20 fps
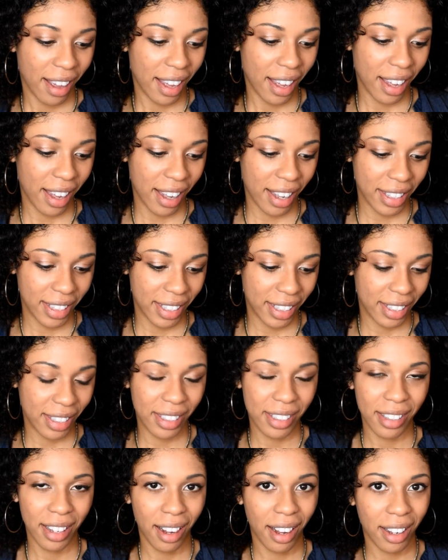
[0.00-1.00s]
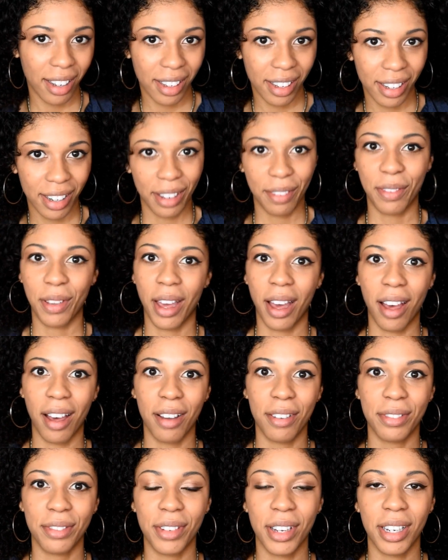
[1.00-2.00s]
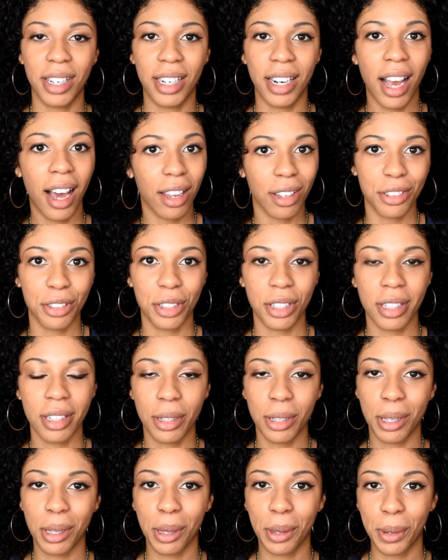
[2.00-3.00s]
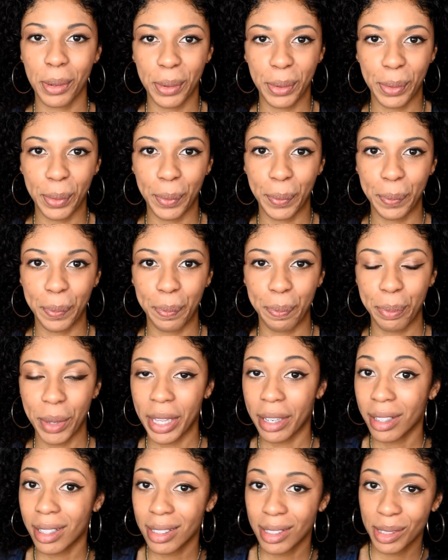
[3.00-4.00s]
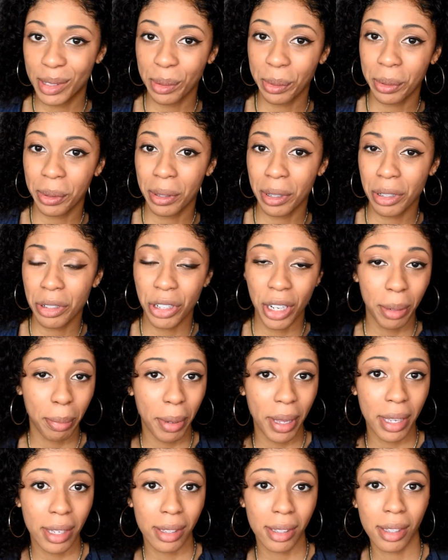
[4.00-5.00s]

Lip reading: It's not good if you have an allergy to peanuts or chickpeas,